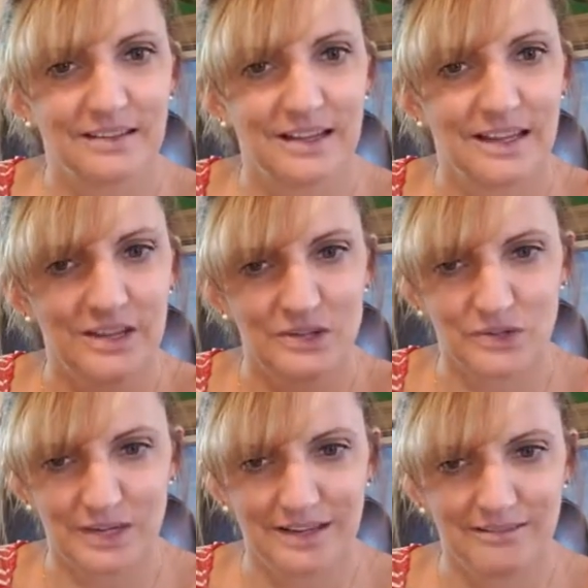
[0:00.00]

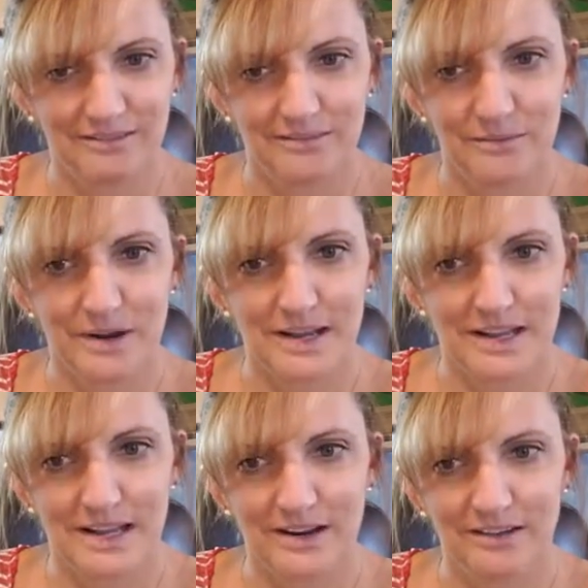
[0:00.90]
history right
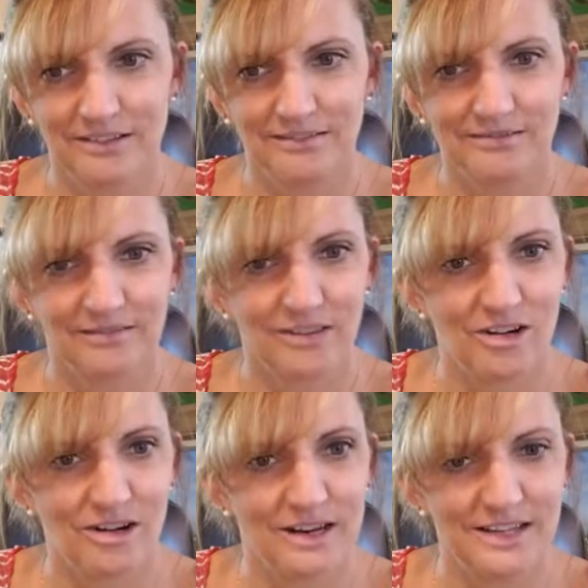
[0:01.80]
here
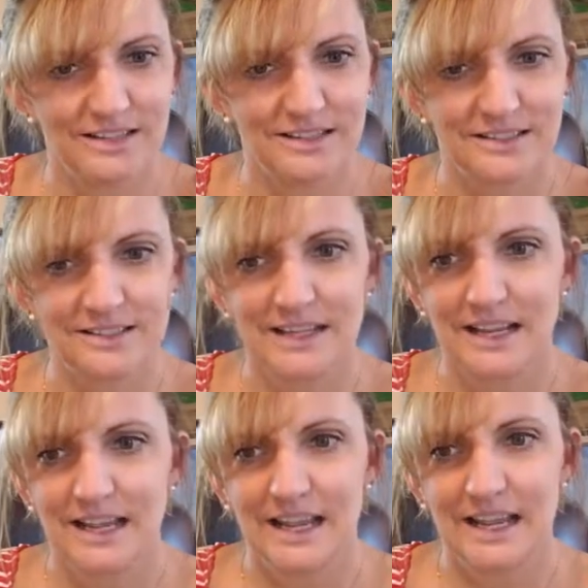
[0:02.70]
on it,
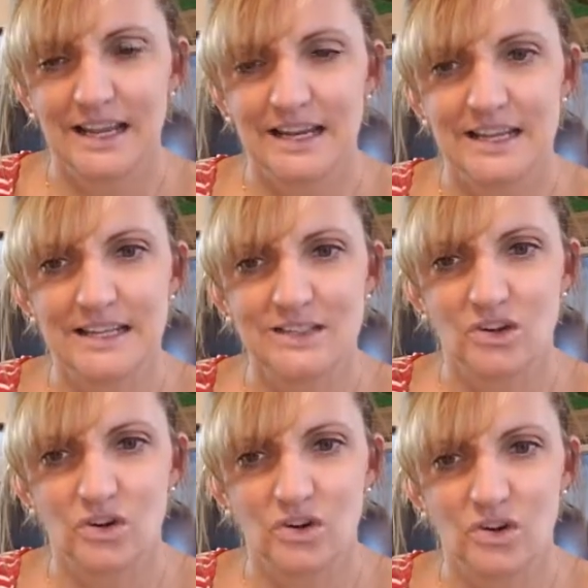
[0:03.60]
and it is
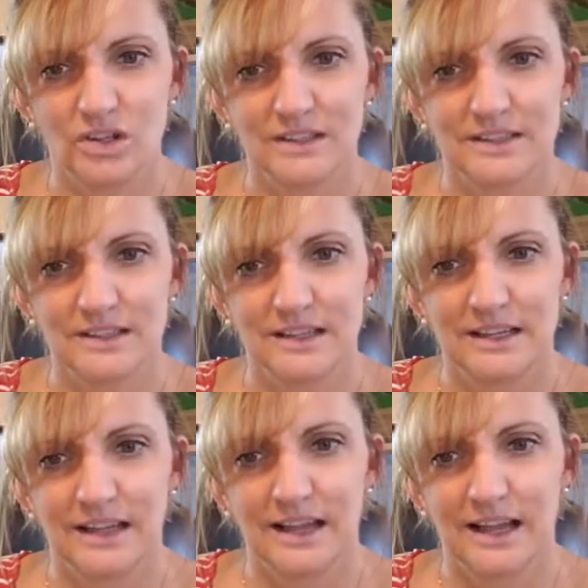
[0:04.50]
called
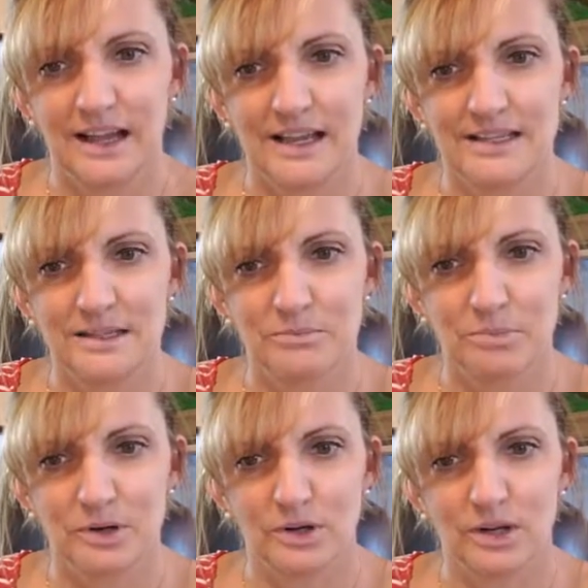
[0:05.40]

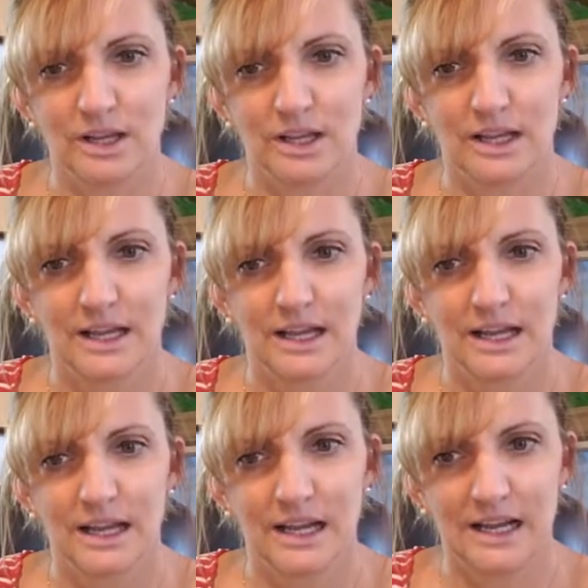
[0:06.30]
Eisenberg
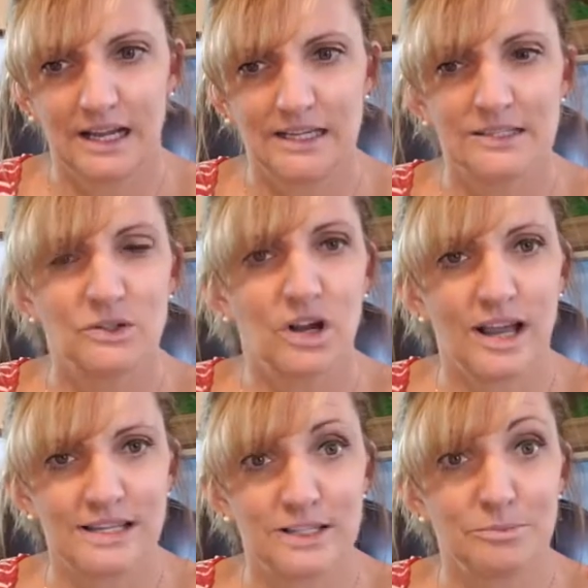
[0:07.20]
Ice or
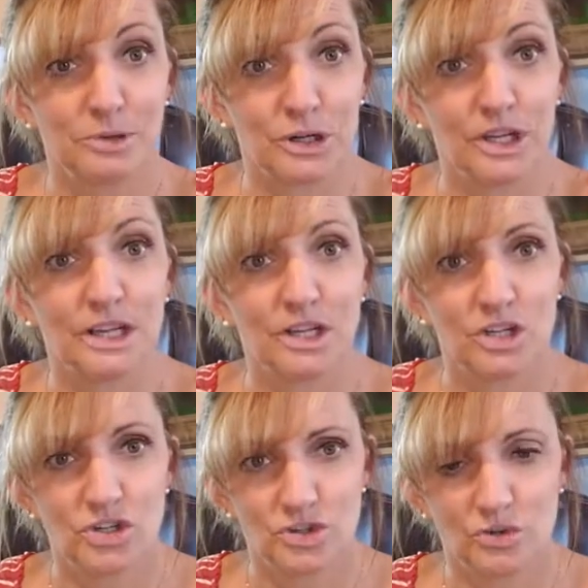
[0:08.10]
Eisenberg
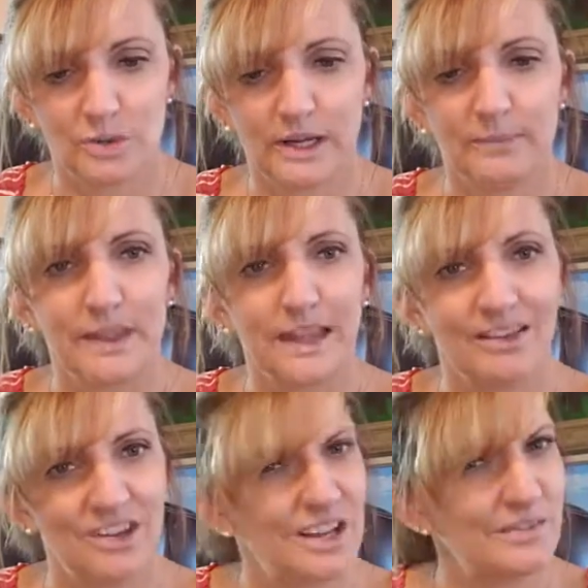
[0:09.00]
jewelry.
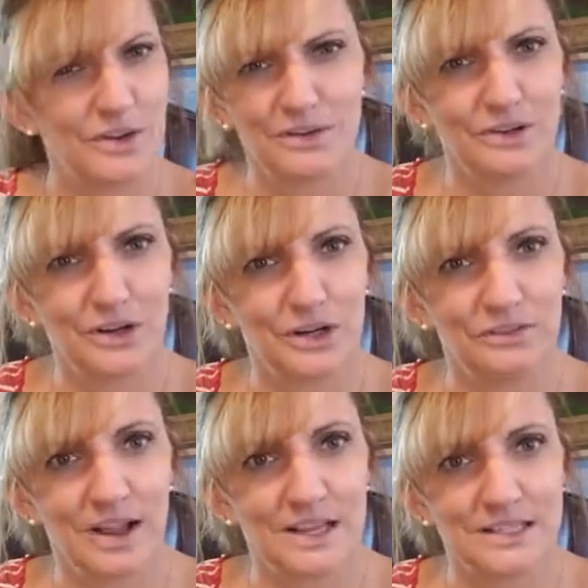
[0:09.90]
Have any of you ever heard
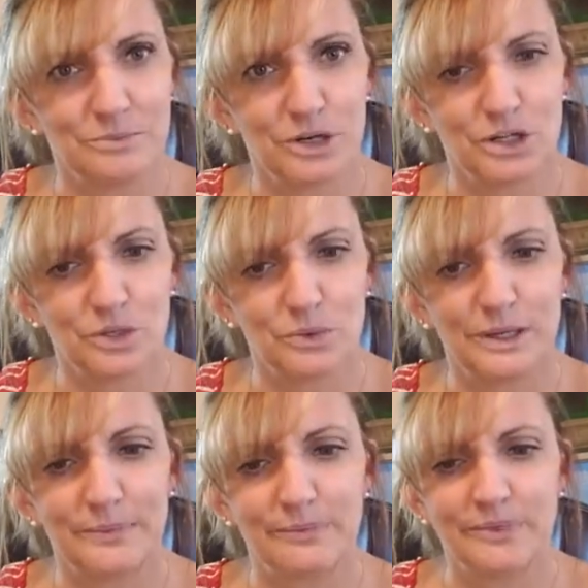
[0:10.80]
of Eisenberg jewelry?